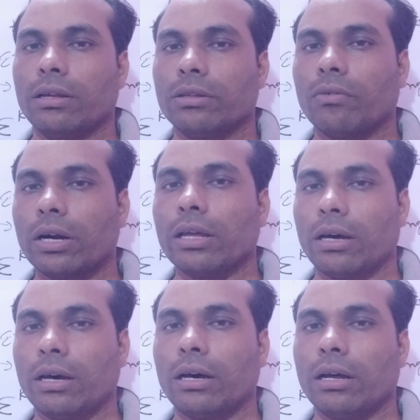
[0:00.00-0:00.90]
So
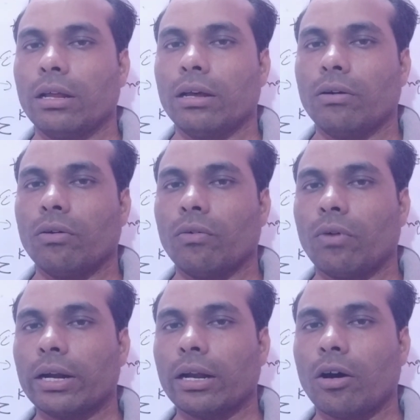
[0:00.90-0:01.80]

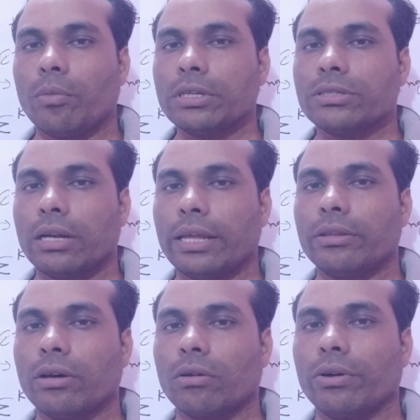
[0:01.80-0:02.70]
how much
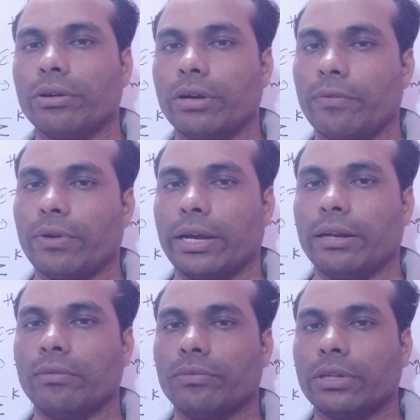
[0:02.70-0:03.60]
length you are going to
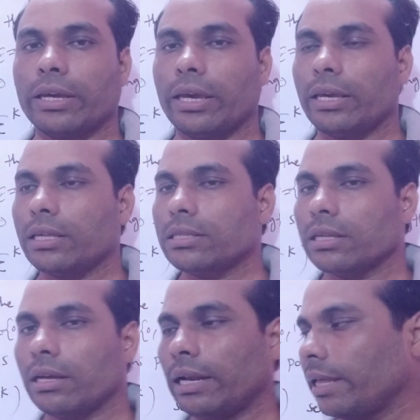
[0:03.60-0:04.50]
define? The k
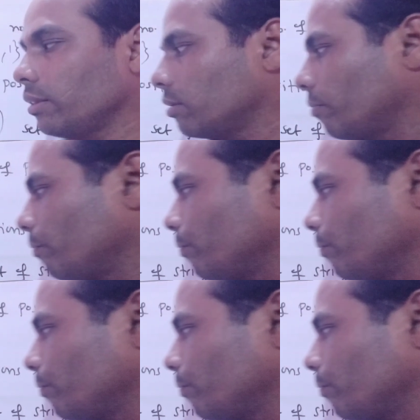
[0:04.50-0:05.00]
is length.